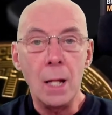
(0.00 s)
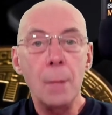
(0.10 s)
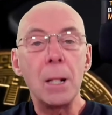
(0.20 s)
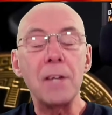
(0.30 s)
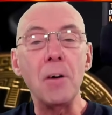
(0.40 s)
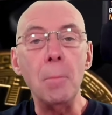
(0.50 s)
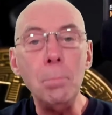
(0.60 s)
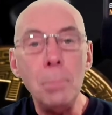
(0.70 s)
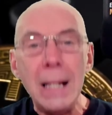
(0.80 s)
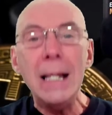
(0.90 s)
But if 1
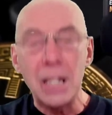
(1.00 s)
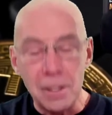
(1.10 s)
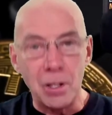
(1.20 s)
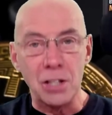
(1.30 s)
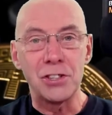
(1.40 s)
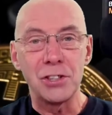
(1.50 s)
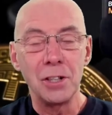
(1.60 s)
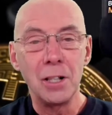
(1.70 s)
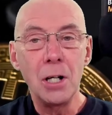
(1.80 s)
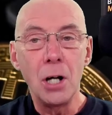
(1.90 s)
million of us
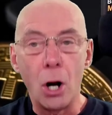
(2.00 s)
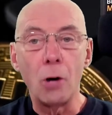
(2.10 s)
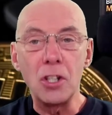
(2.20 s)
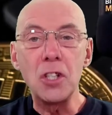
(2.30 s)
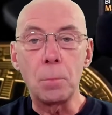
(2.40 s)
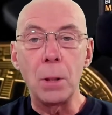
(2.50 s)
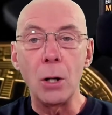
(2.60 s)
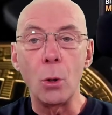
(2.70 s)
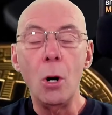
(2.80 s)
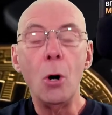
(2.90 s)
orange
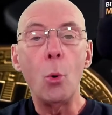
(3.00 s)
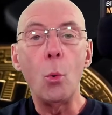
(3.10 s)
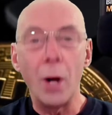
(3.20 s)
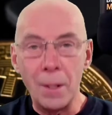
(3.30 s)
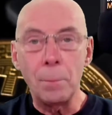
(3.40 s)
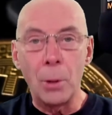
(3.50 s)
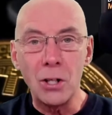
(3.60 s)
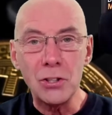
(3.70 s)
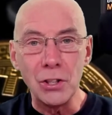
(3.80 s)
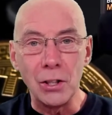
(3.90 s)
pill one
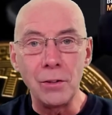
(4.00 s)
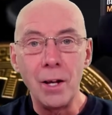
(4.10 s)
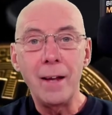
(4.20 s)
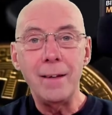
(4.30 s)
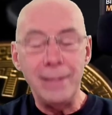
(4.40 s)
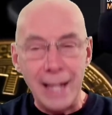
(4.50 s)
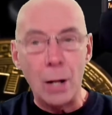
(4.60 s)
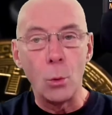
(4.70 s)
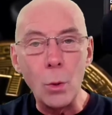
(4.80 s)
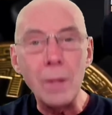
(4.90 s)
person, now
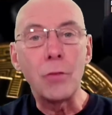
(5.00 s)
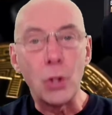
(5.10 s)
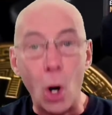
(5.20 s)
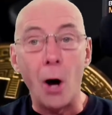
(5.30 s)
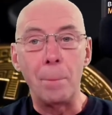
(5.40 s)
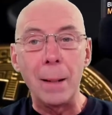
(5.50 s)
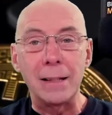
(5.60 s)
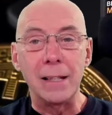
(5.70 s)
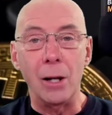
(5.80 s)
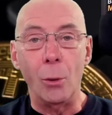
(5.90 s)
we've got a big
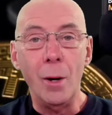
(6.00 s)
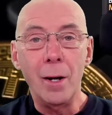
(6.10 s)
deal.